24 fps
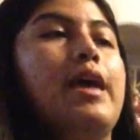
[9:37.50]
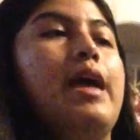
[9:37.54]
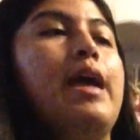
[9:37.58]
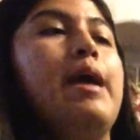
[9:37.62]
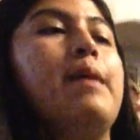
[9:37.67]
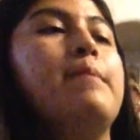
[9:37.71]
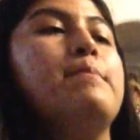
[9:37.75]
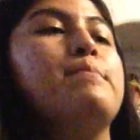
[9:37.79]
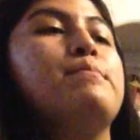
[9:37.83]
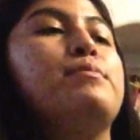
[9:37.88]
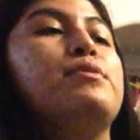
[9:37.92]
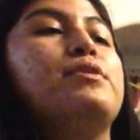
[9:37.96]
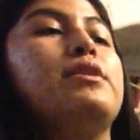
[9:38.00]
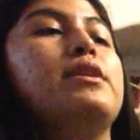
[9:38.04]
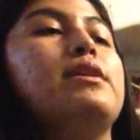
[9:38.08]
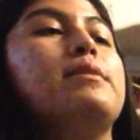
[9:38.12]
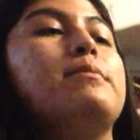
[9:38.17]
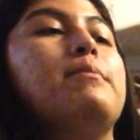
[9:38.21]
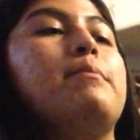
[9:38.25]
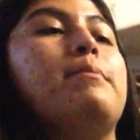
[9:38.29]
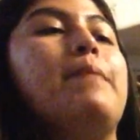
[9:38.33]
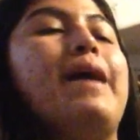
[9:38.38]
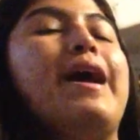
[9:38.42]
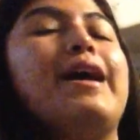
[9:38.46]
and put
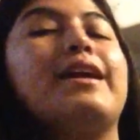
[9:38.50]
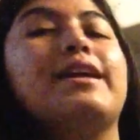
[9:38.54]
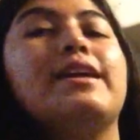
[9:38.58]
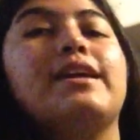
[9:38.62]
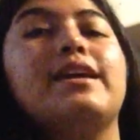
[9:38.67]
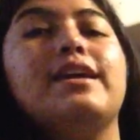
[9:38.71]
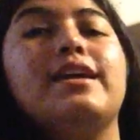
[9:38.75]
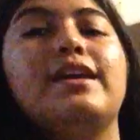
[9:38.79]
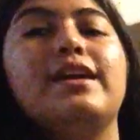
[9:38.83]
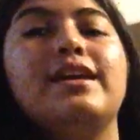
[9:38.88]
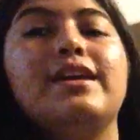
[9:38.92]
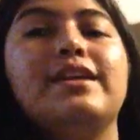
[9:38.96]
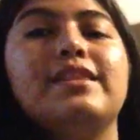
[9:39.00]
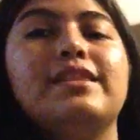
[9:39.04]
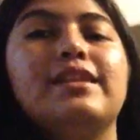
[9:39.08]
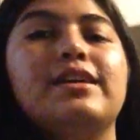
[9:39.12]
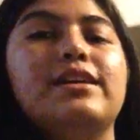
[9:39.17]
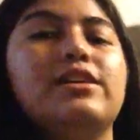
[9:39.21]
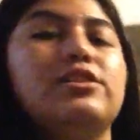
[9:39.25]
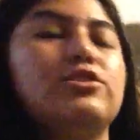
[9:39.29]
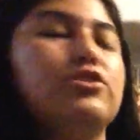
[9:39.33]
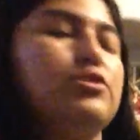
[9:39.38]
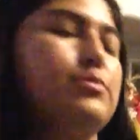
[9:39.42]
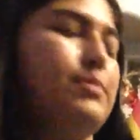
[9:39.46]
it back in
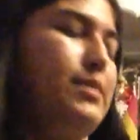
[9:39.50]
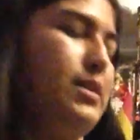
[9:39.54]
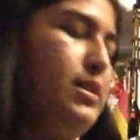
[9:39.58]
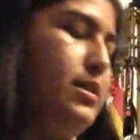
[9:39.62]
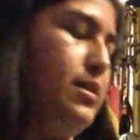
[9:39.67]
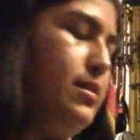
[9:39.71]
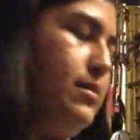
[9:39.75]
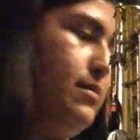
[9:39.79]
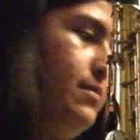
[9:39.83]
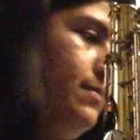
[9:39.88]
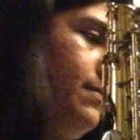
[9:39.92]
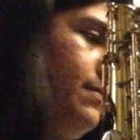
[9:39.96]
the instrument.